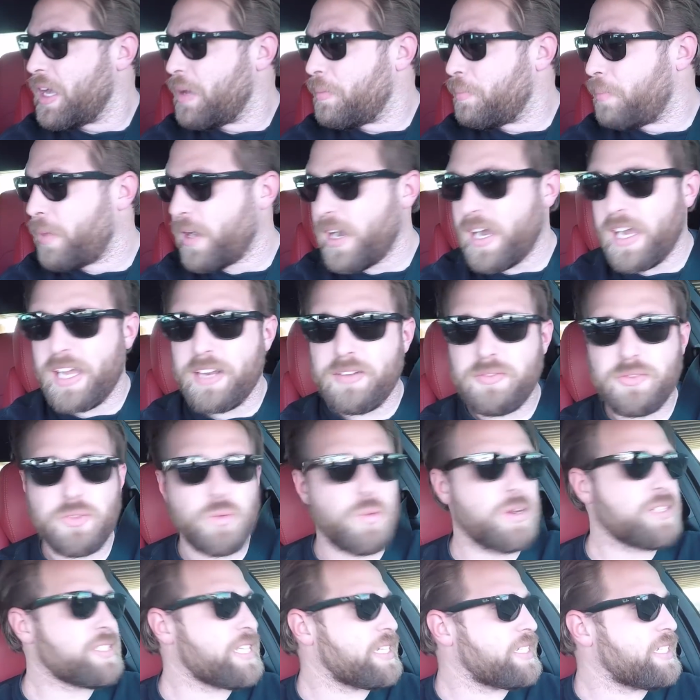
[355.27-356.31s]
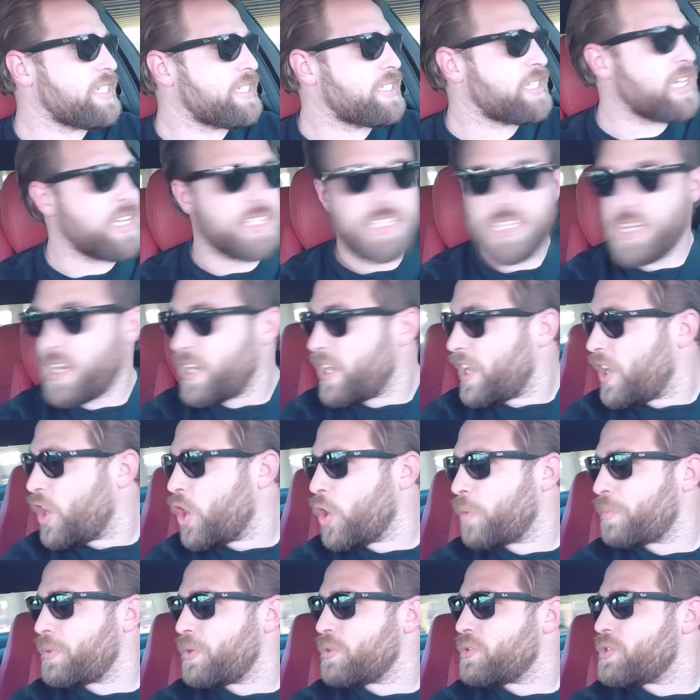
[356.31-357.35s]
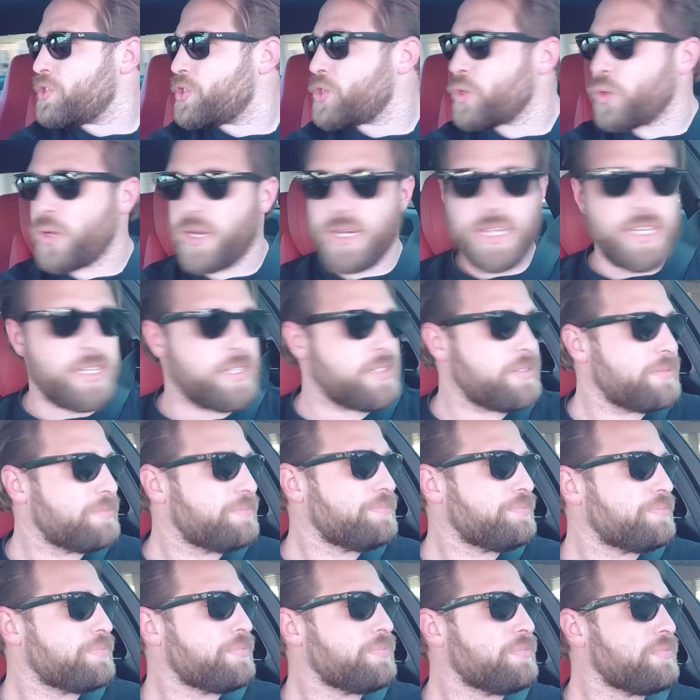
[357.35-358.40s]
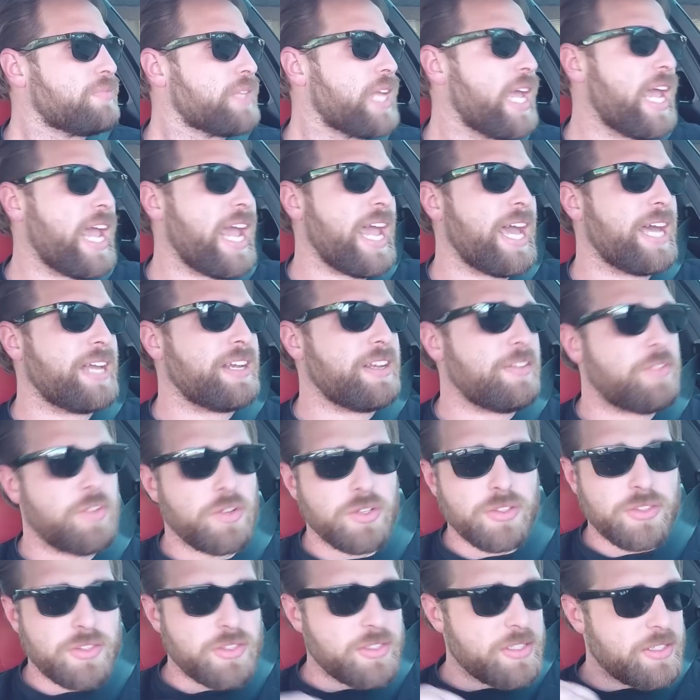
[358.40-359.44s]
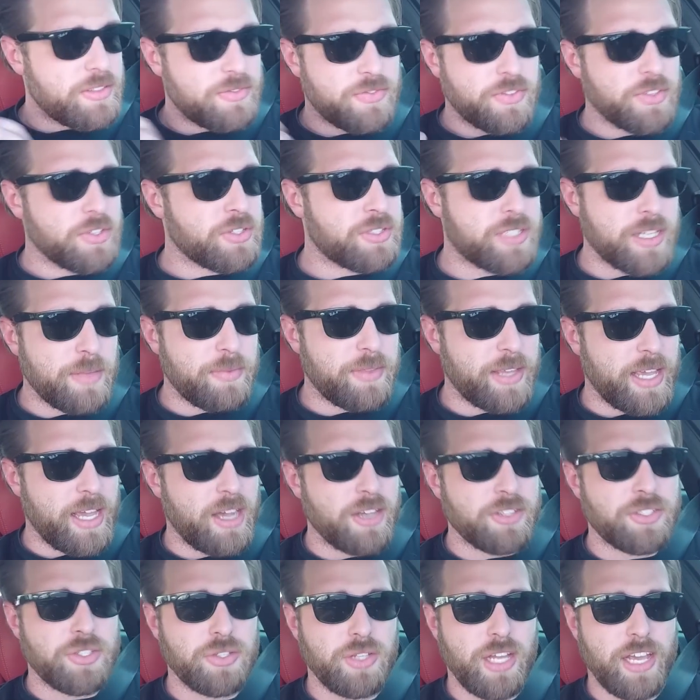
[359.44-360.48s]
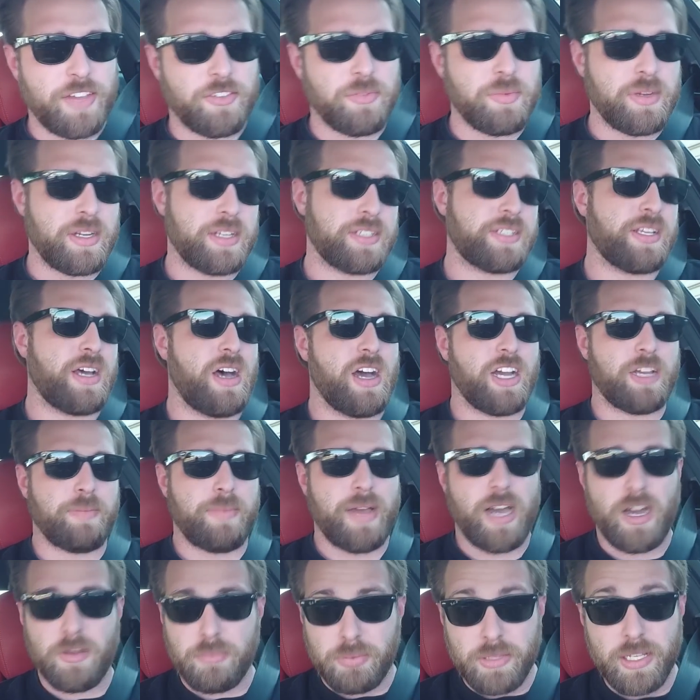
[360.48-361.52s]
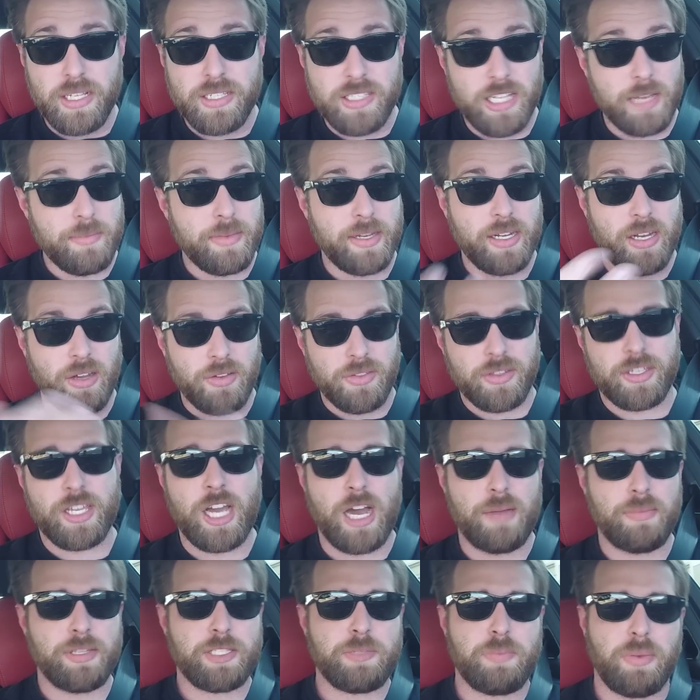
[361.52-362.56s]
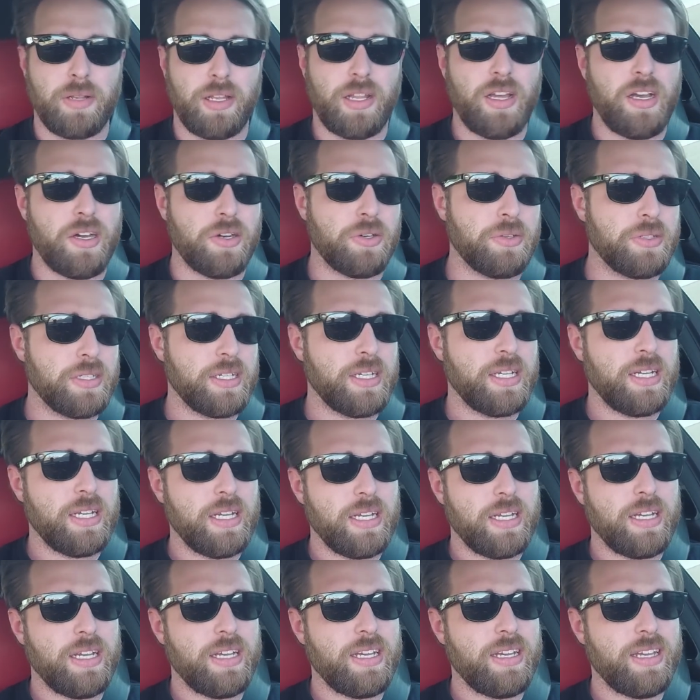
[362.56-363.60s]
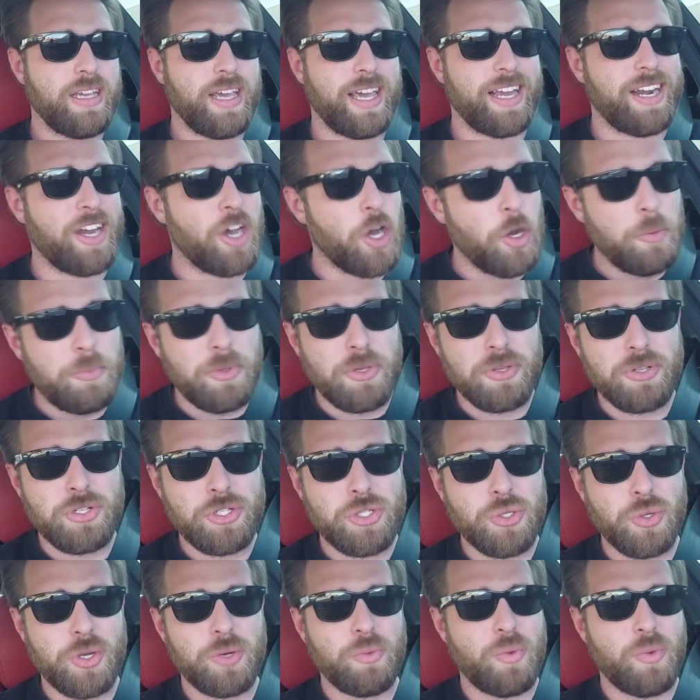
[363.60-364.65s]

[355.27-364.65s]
But the ones I did touch on, I hope you enjoyed it. And if there's something else you'd like for me to talk about, please let me know in the comments below. And I hope you enjoyed